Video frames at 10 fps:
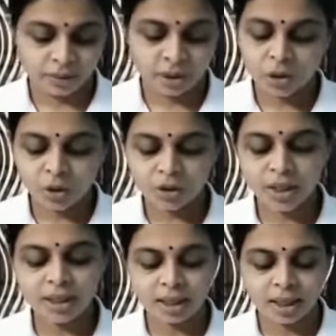You know
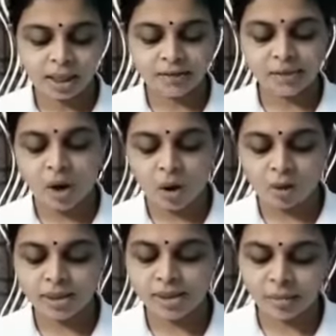that green leaves
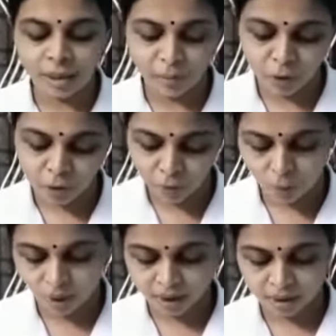hold some amount of
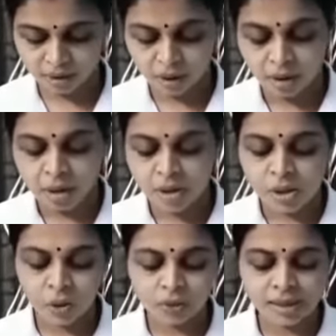water.
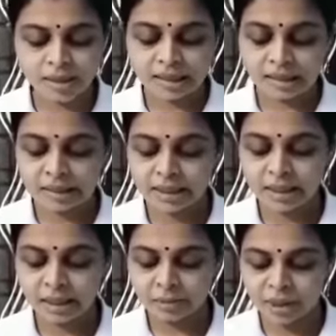So its ignition
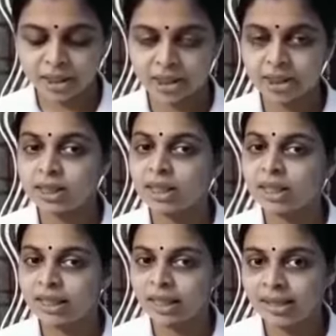temperature
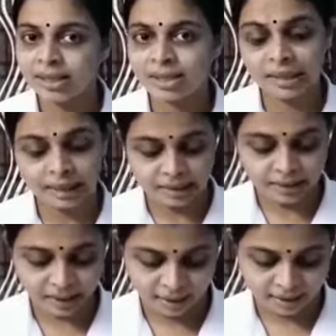gets
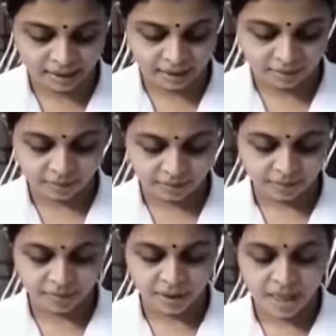increased
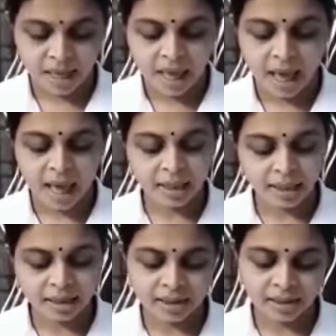and
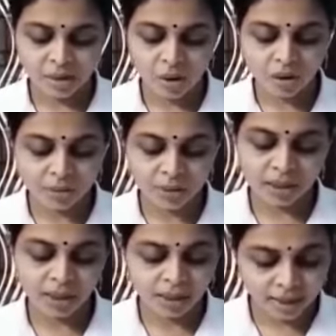it does not
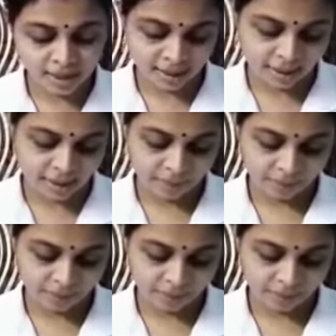burn easily.